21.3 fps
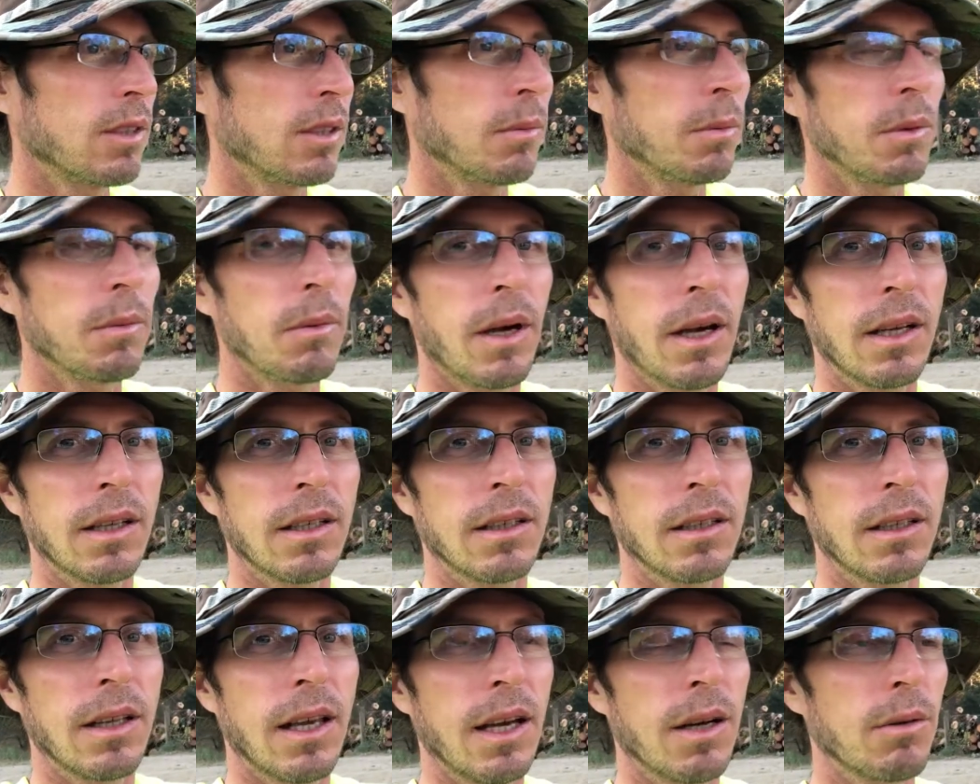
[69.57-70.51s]
he'll be back in
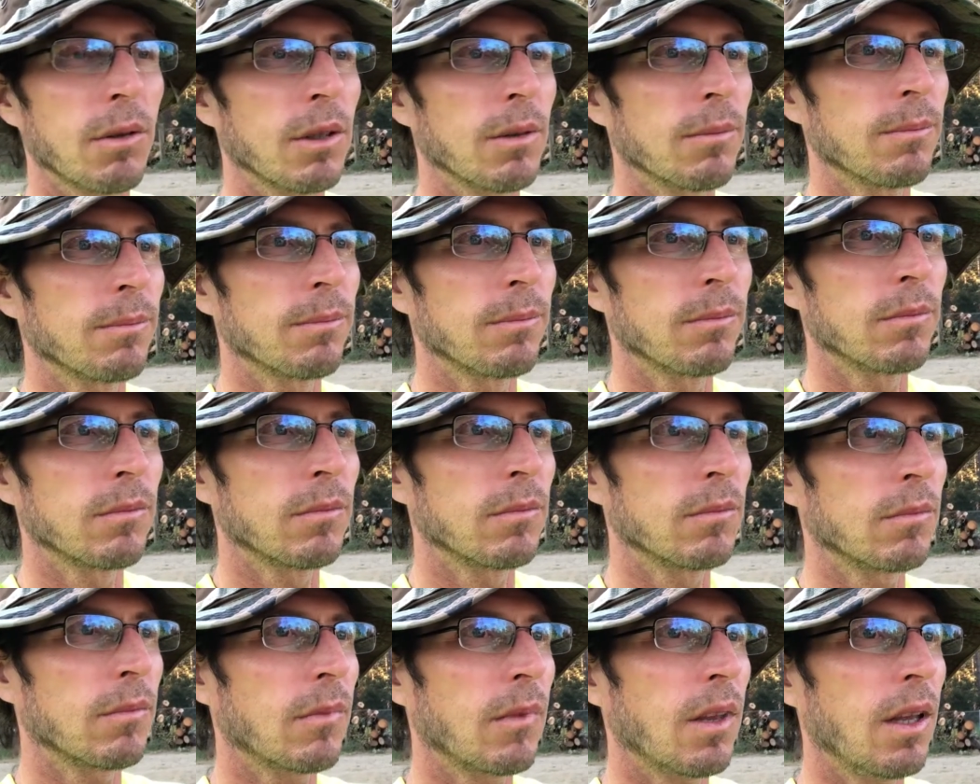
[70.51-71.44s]
an hour.
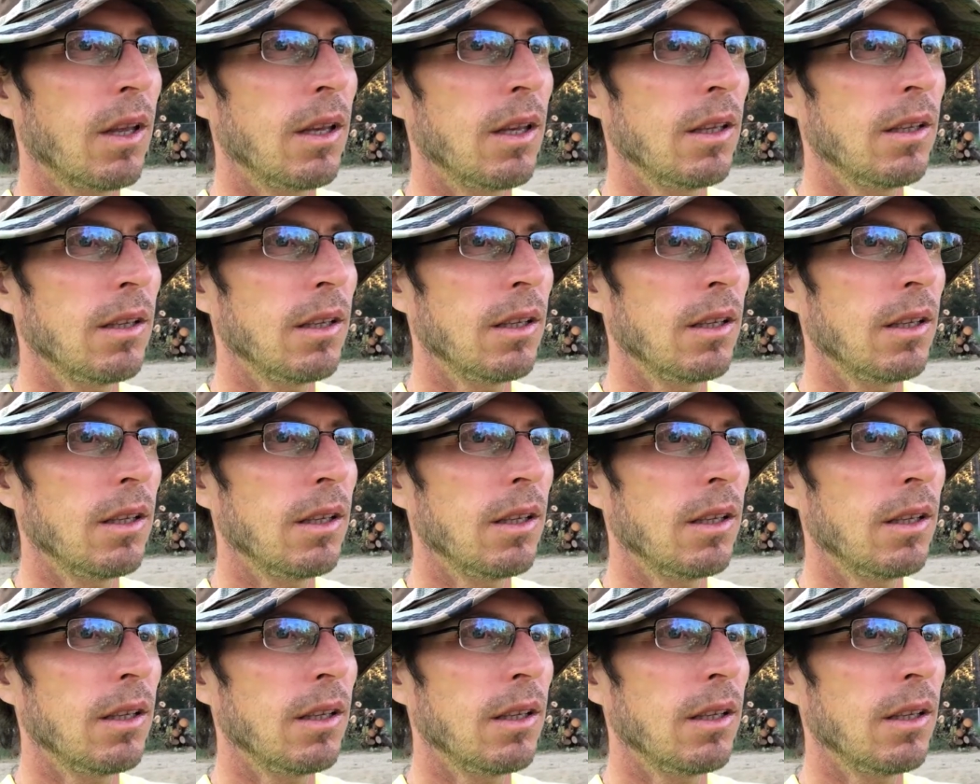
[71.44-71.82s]
And